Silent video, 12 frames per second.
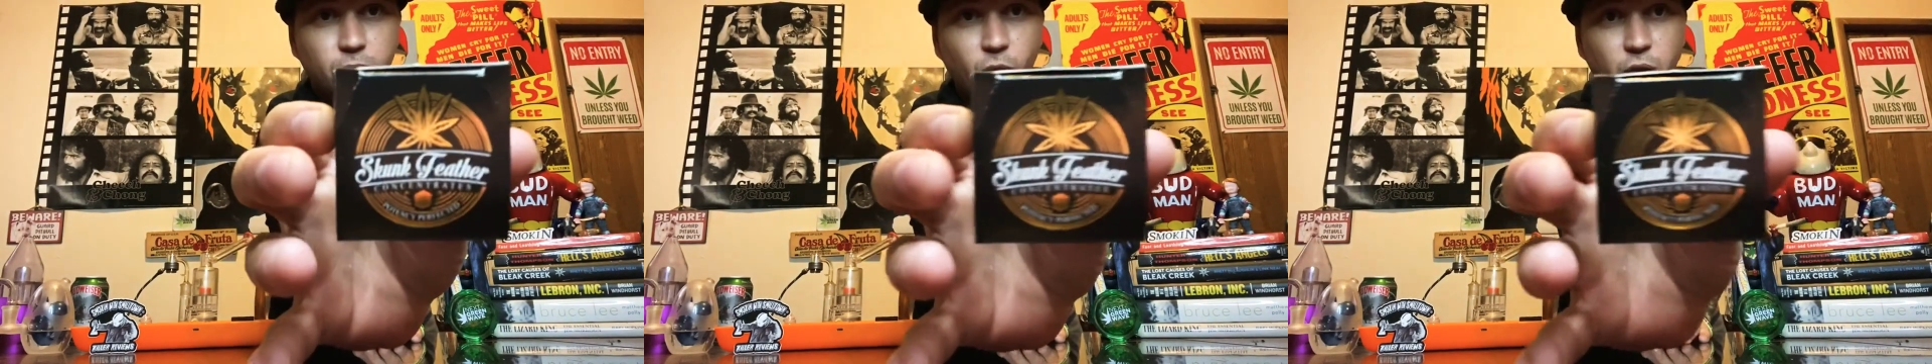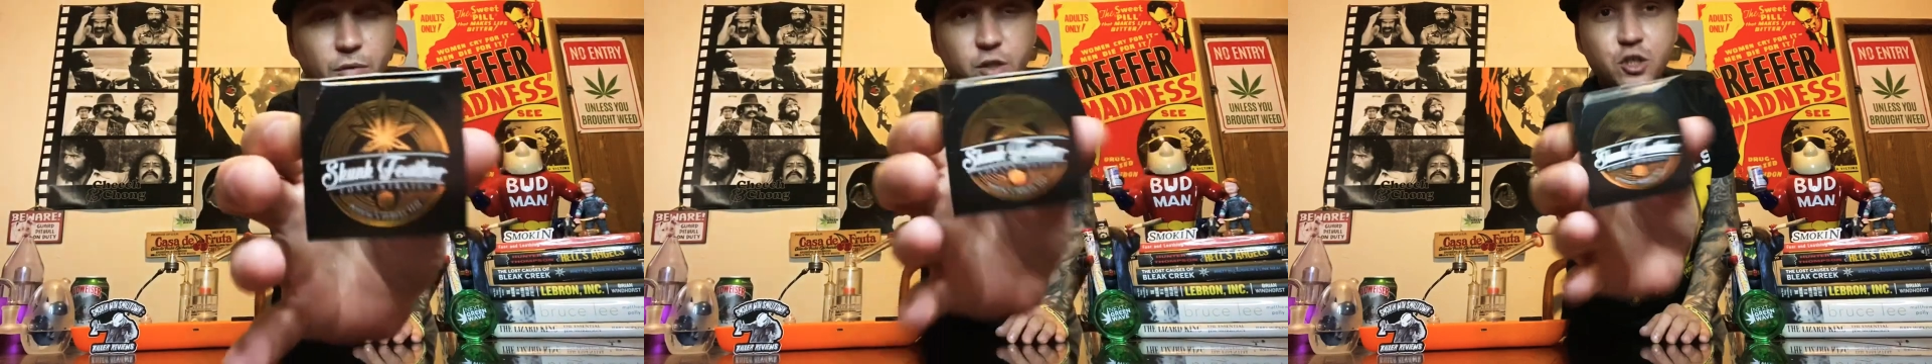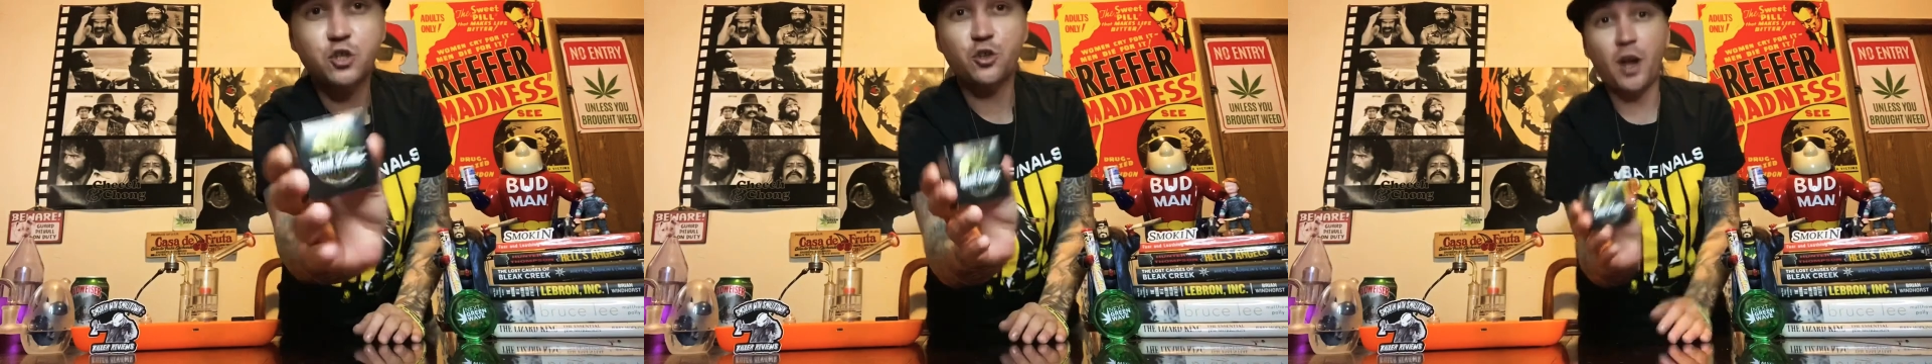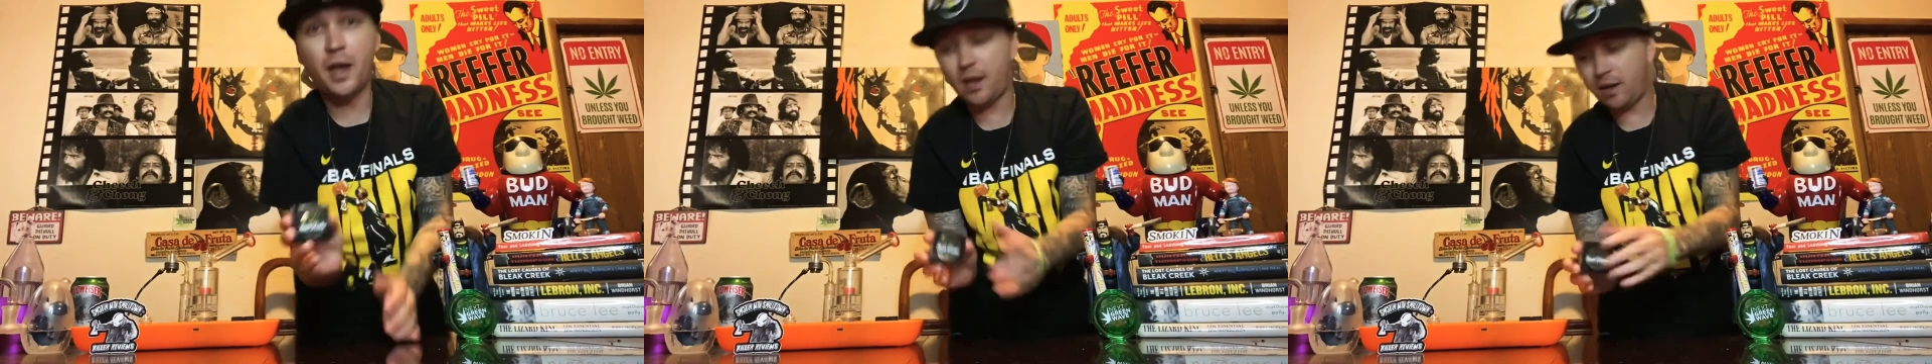The
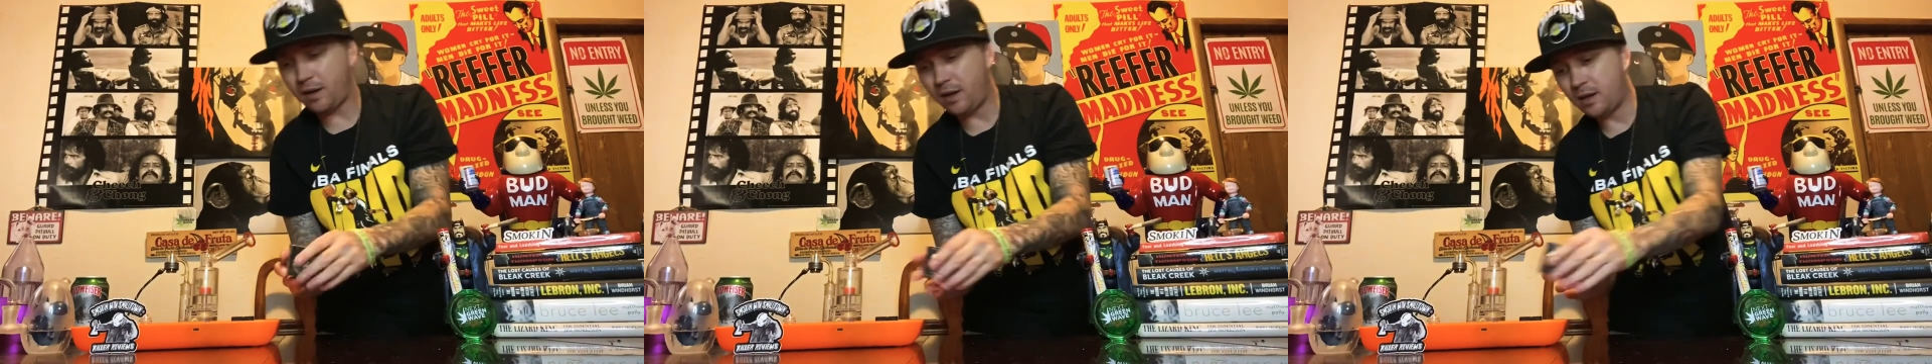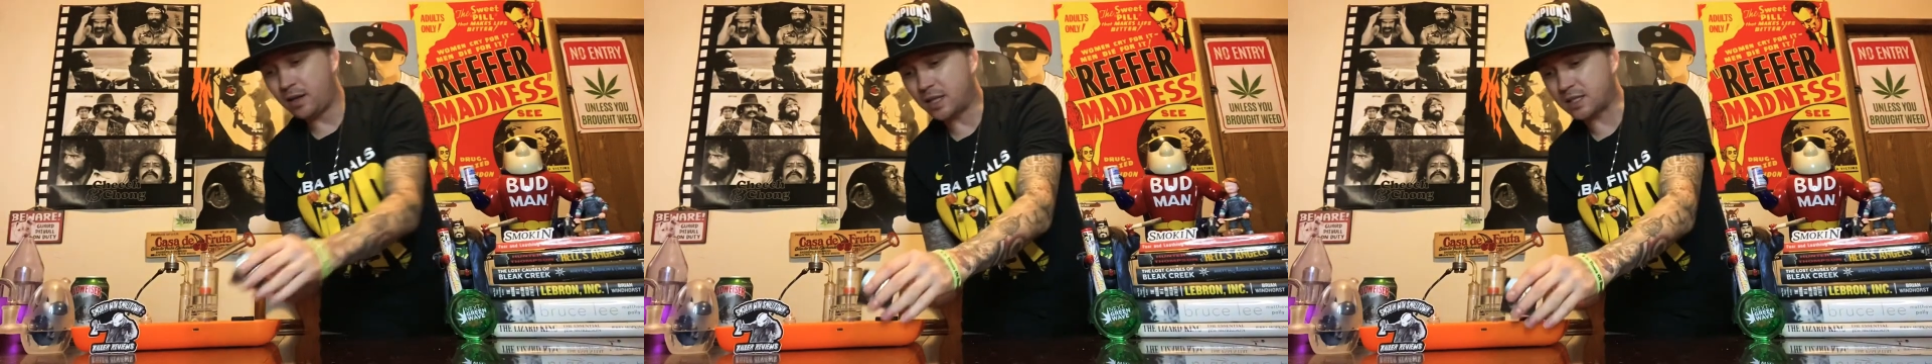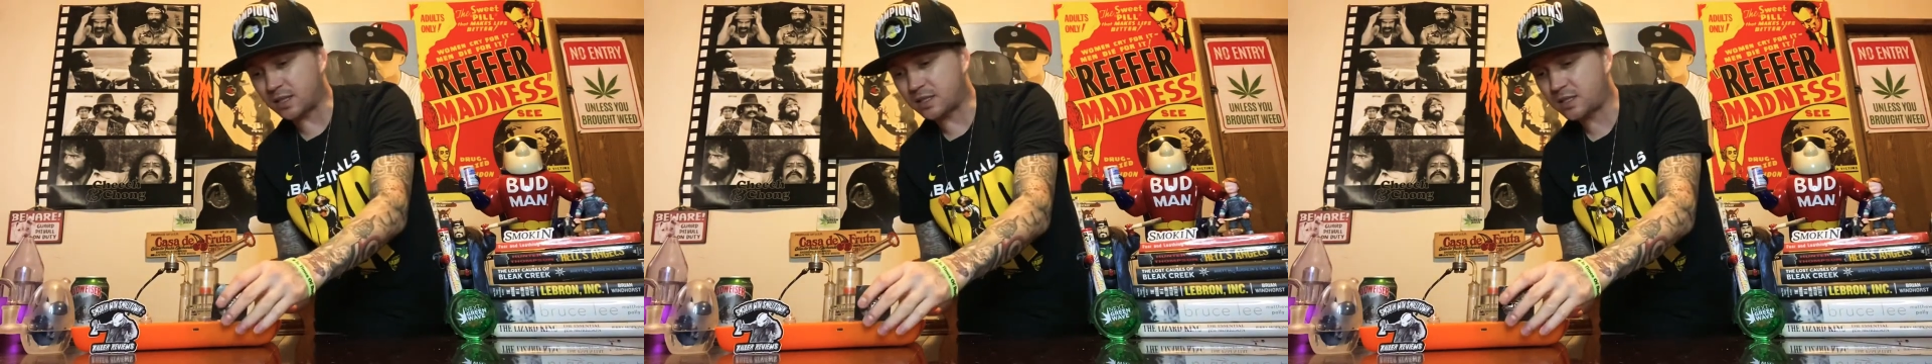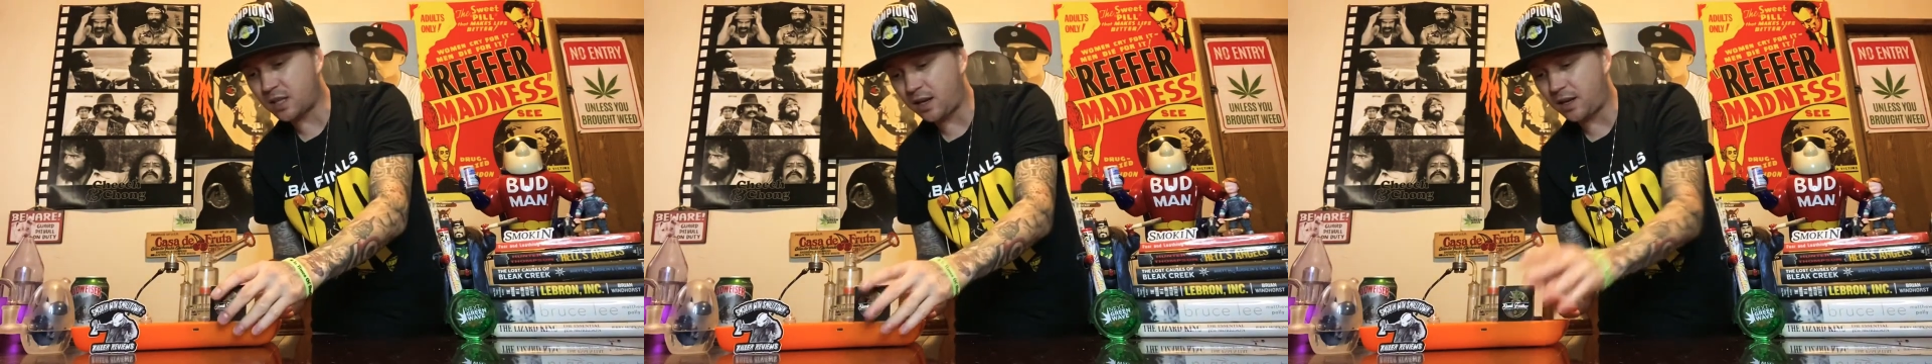strain is the
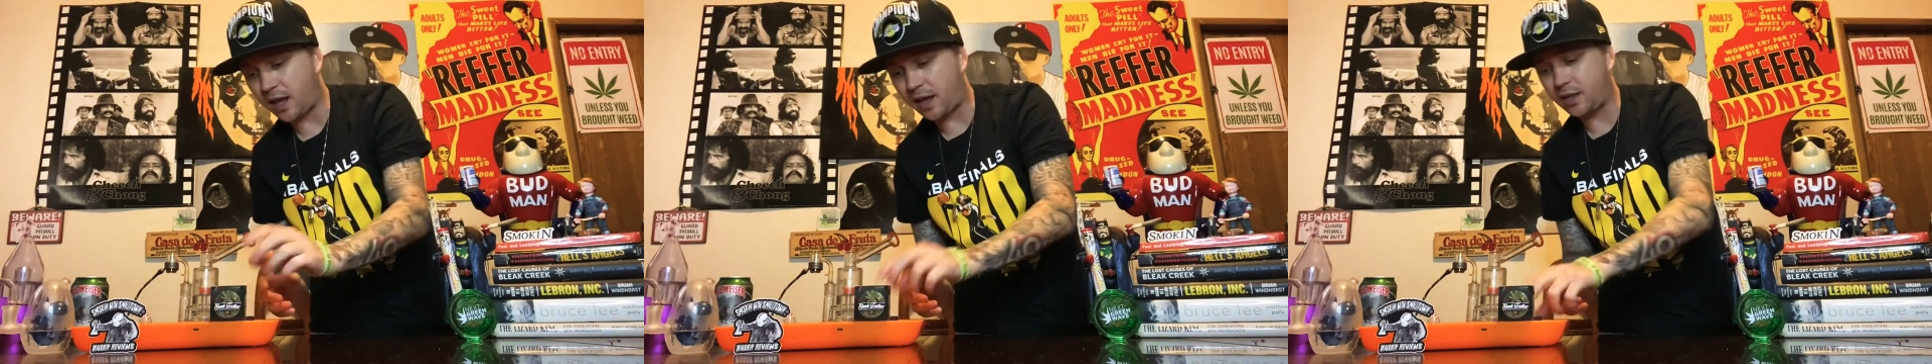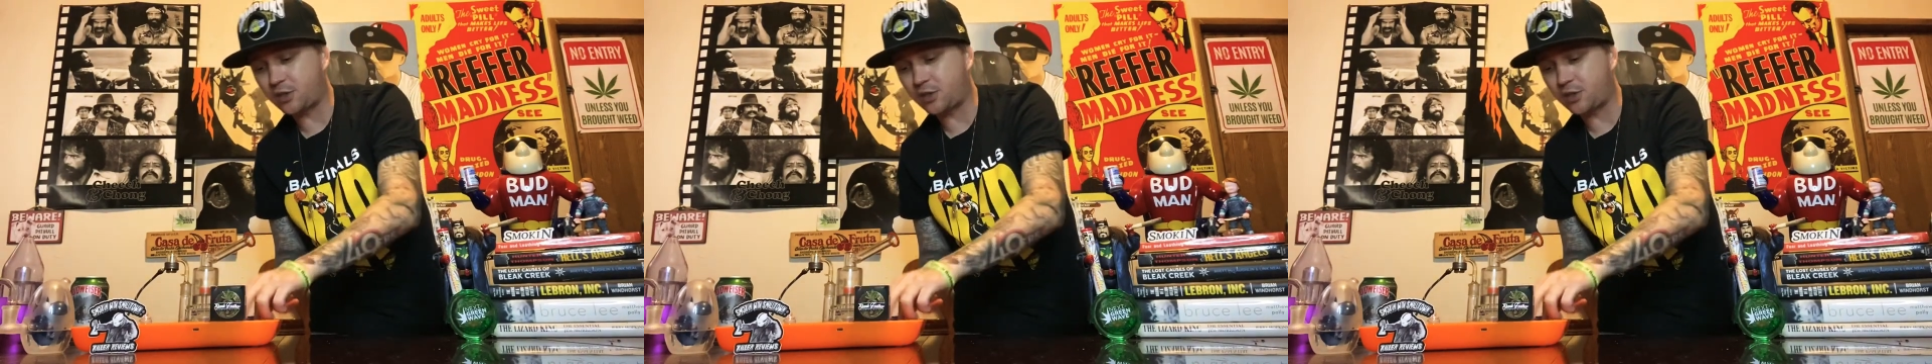Sundae